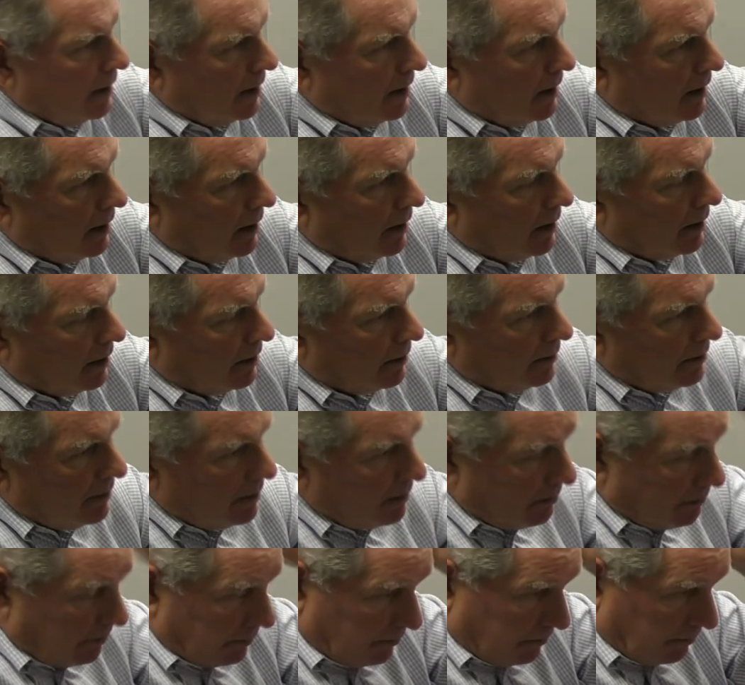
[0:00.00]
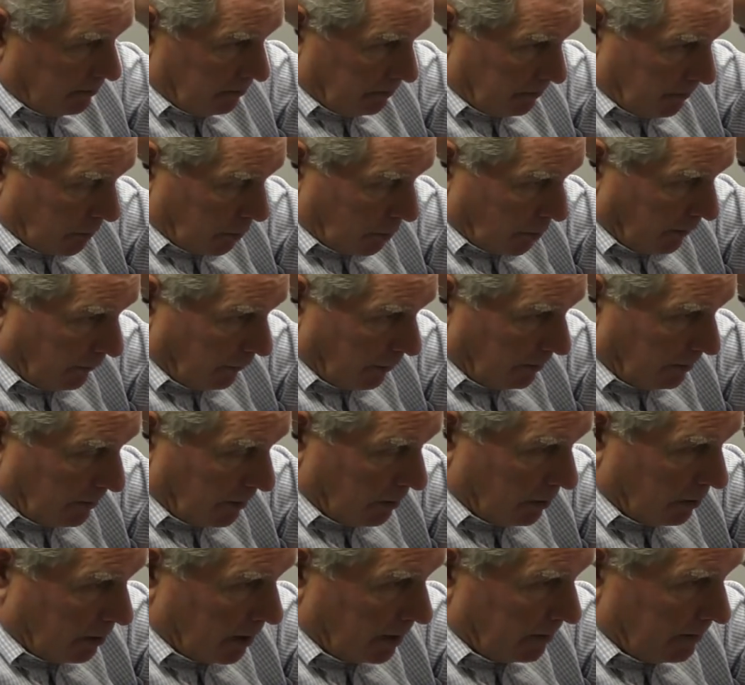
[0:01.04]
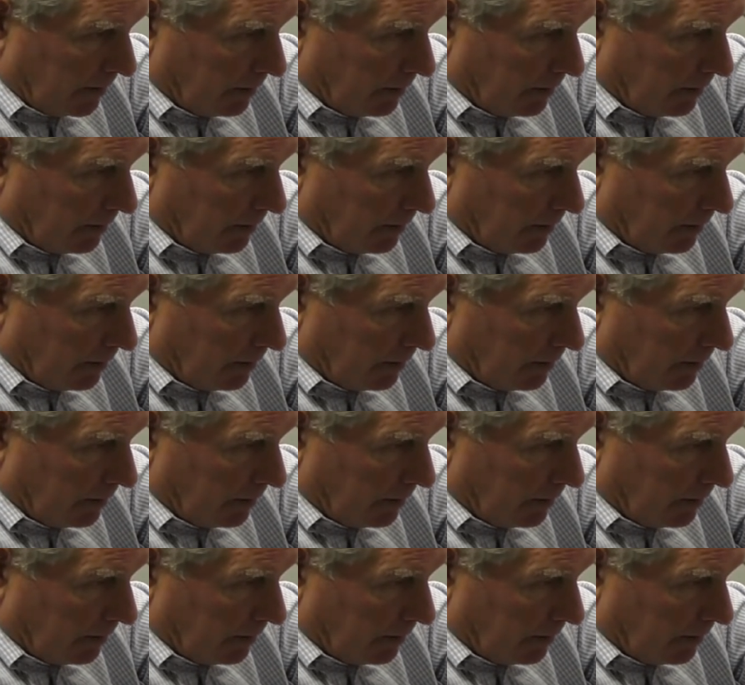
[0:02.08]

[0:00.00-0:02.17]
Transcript: our software program